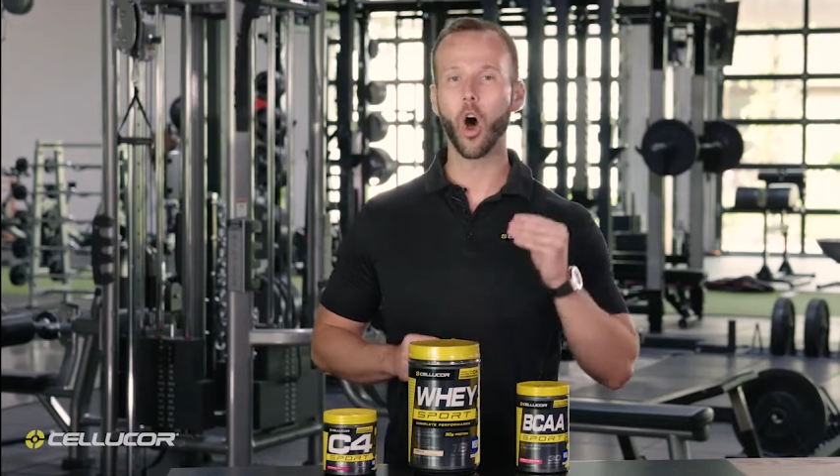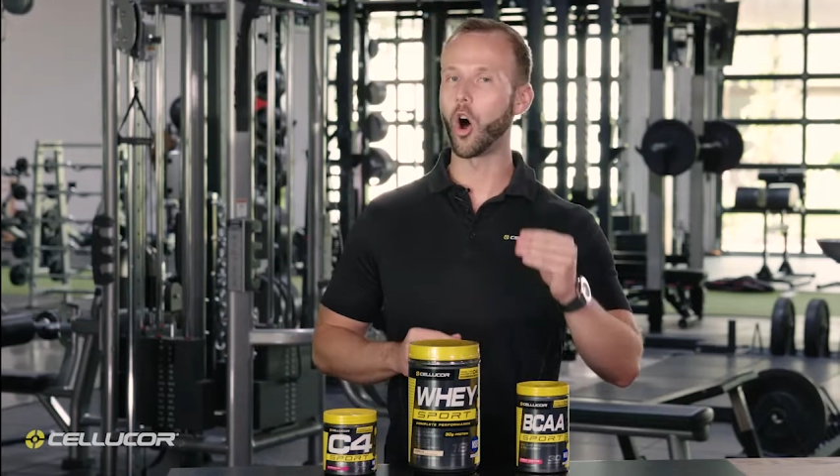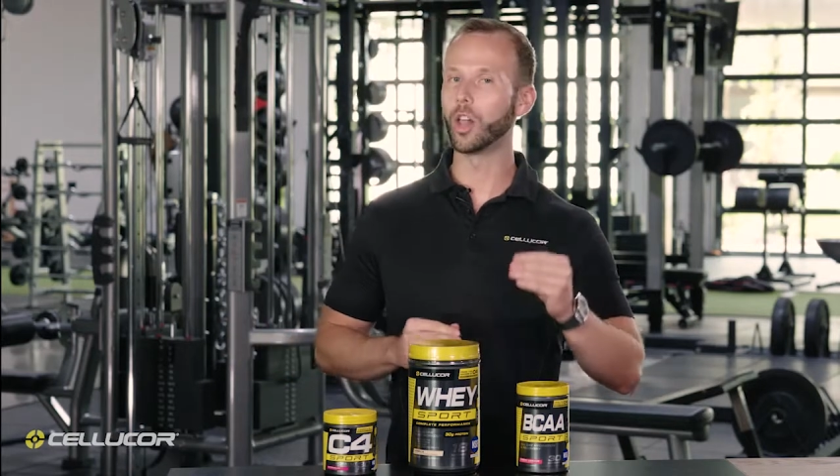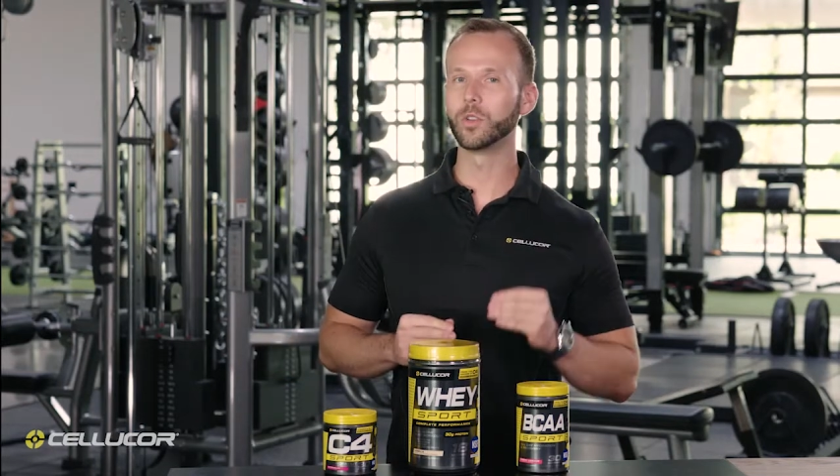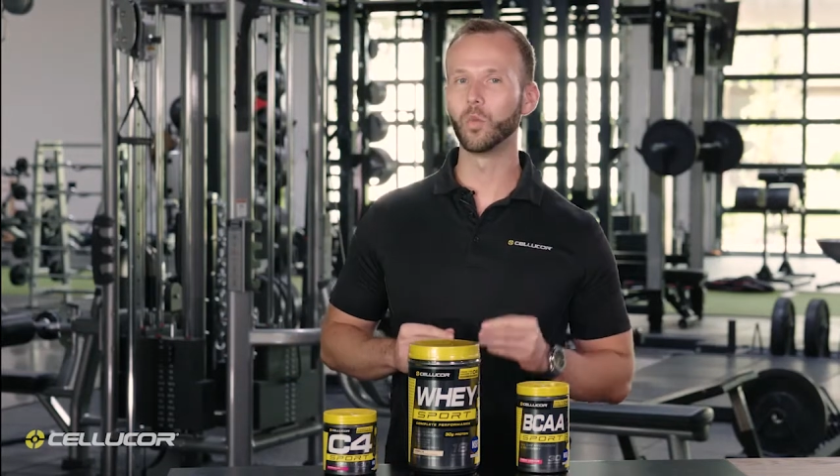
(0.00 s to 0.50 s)

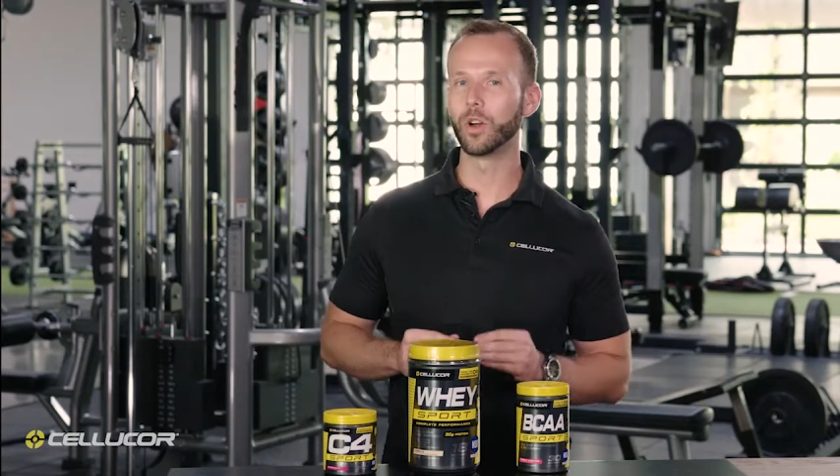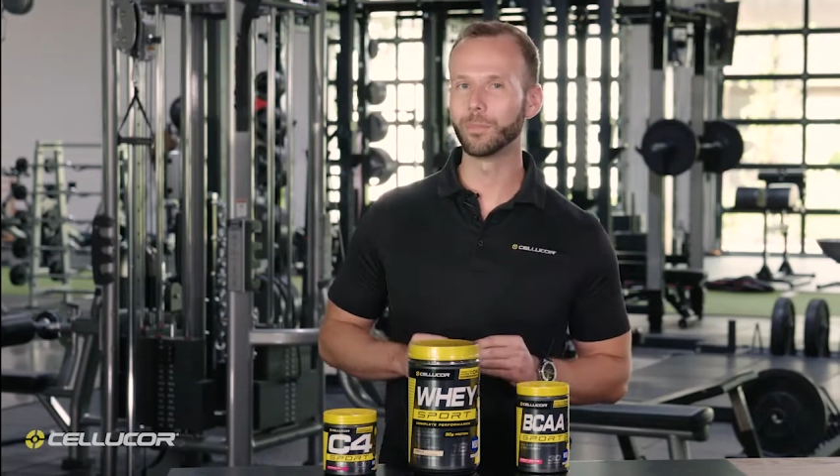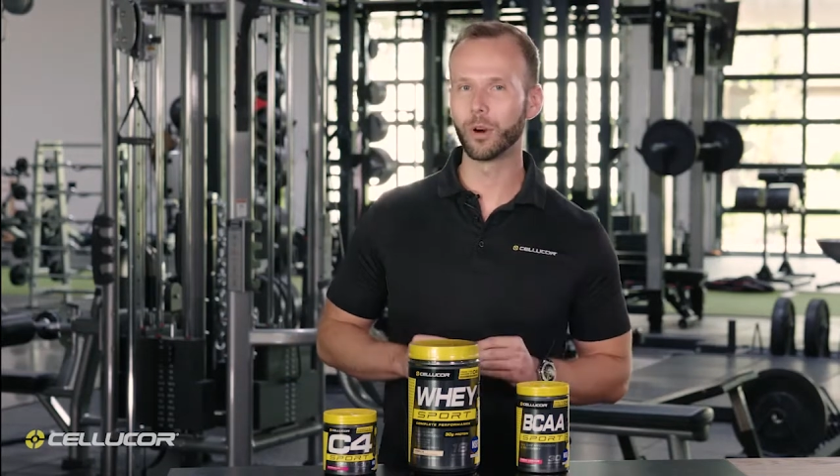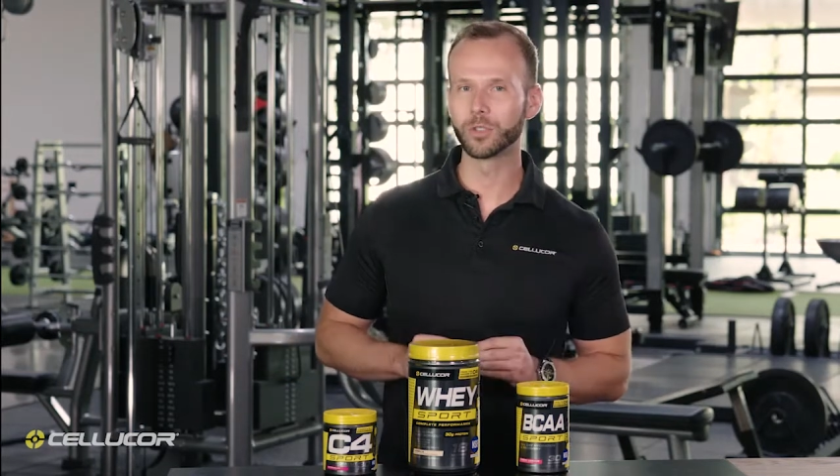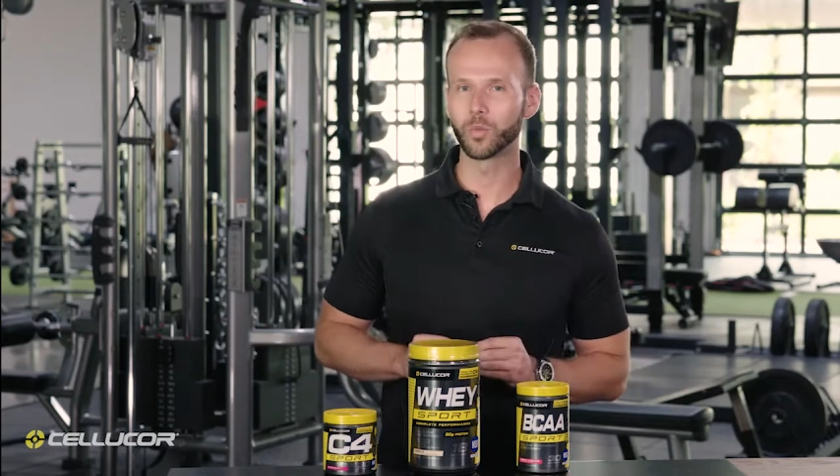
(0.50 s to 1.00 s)

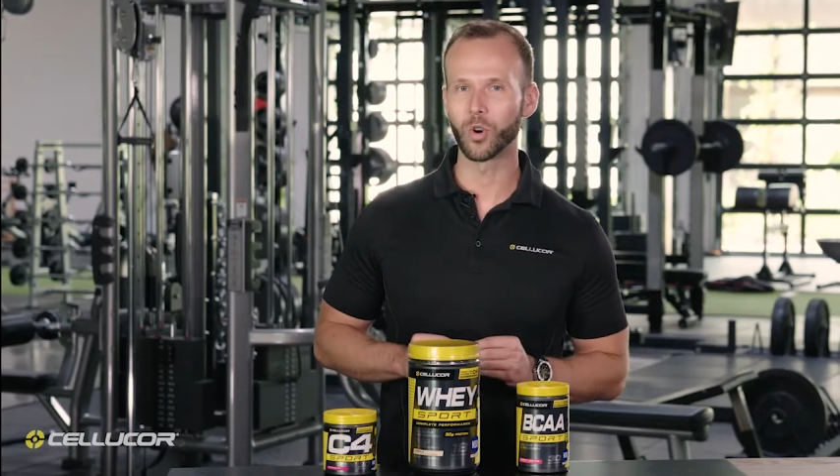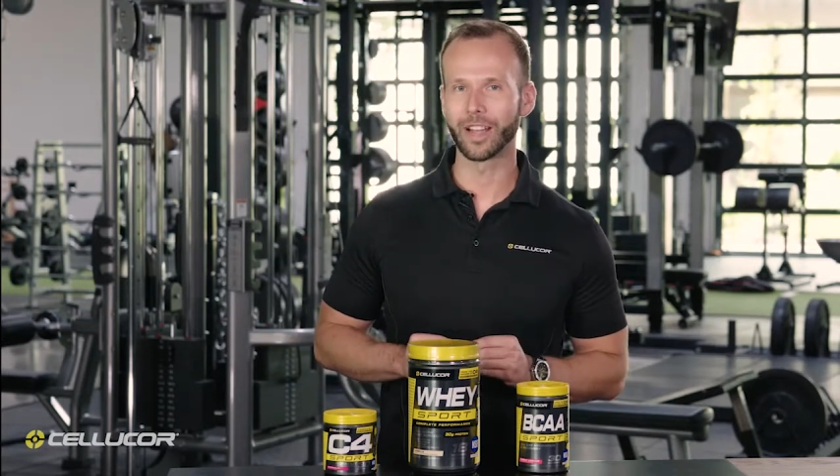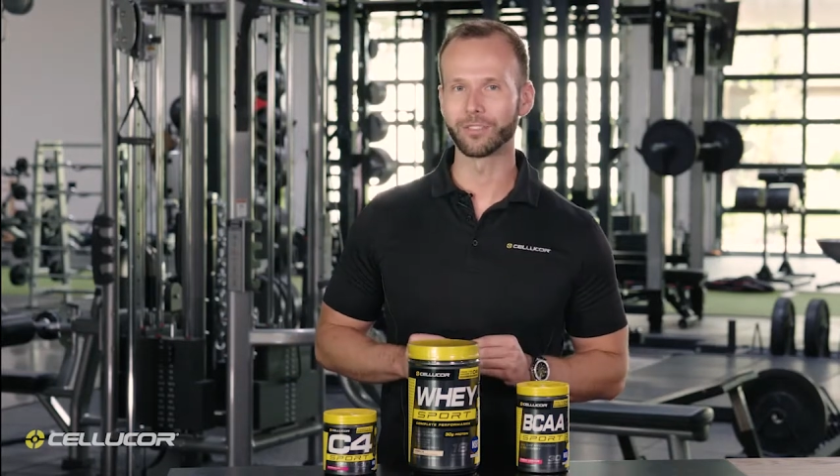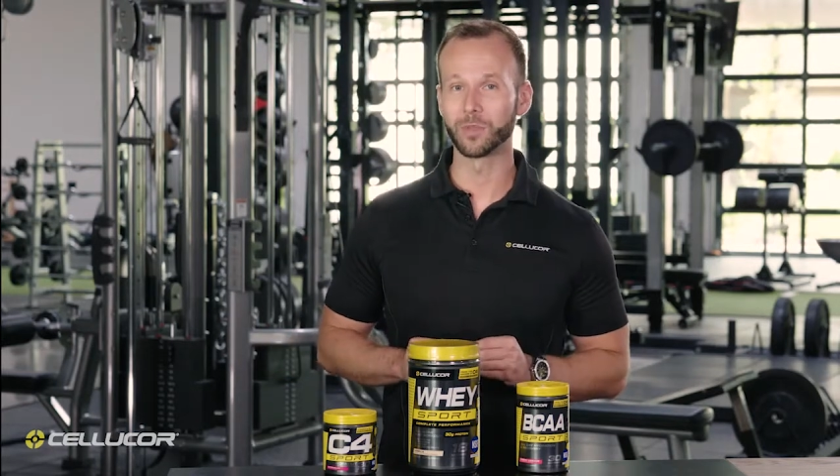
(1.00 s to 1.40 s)
all-in-one post-workout